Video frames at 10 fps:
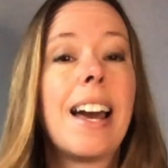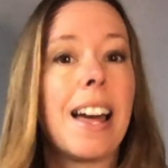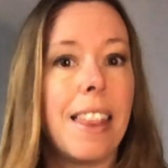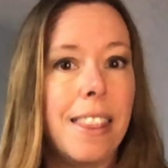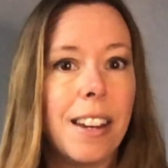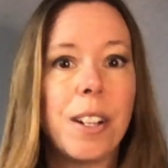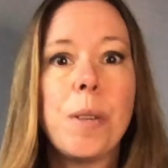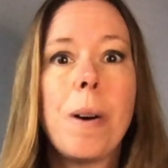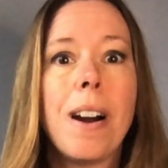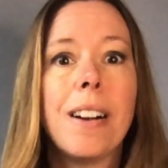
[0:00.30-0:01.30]
There
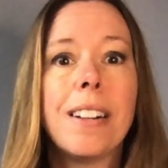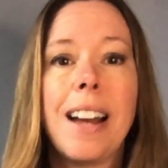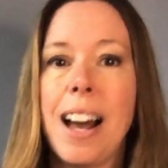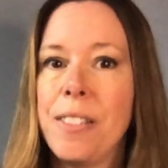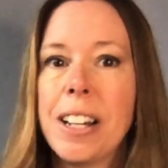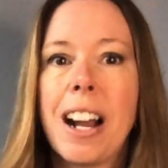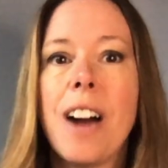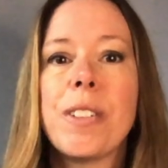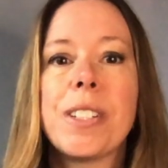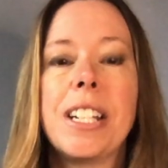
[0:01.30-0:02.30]
you are, having a
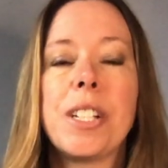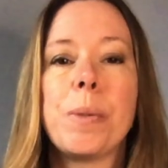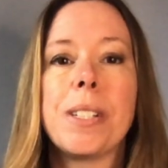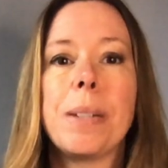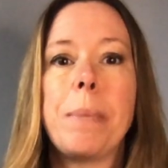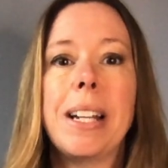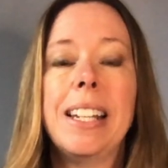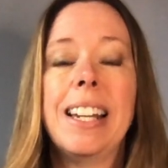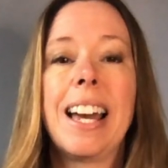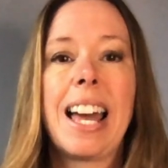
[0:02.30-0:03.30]
conversation with
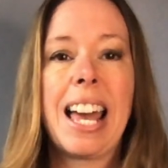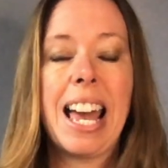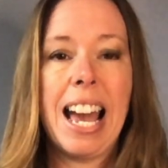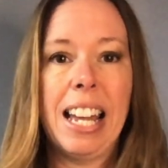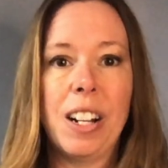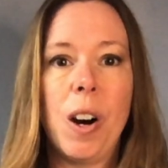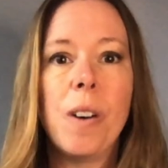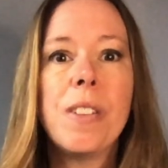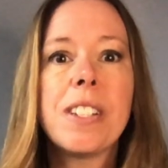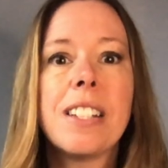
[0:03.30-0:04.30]
somebody, and all
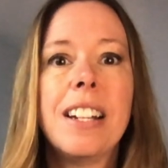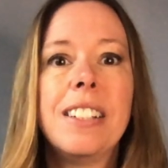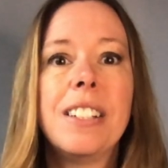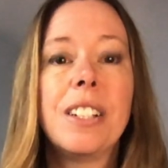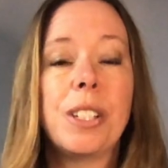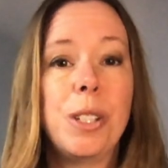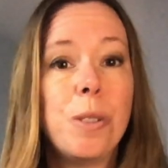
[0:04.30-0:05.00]
of a sudden you